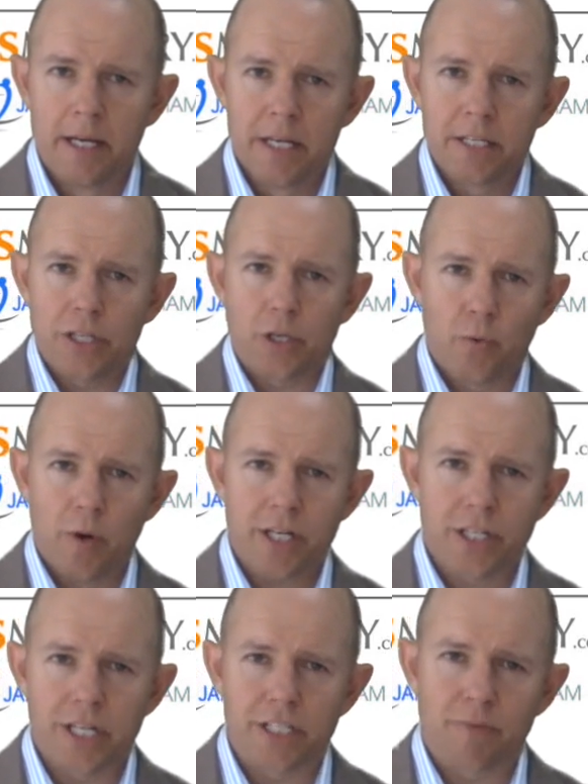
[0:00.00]
So the
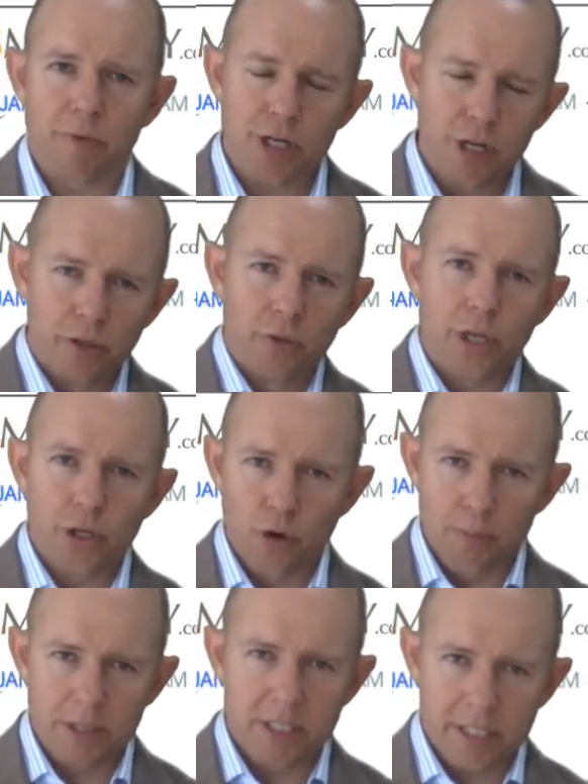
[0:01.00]
question is, when you look at your
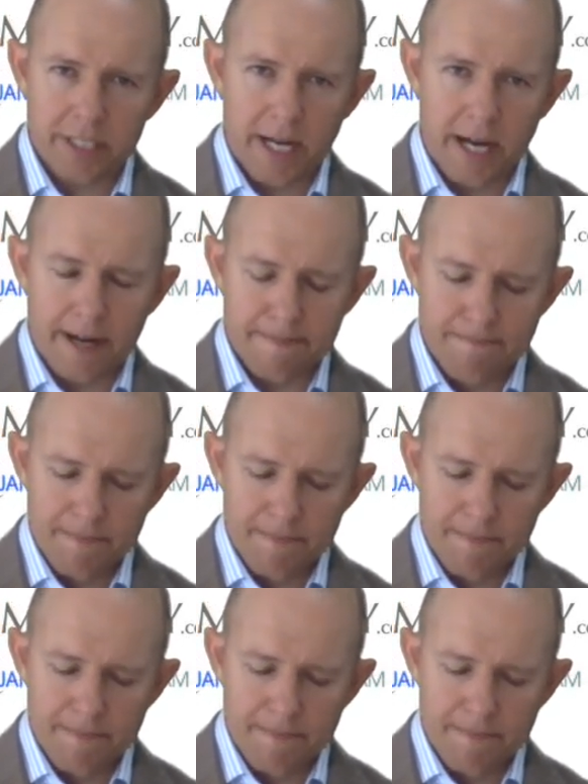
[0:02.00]
business card,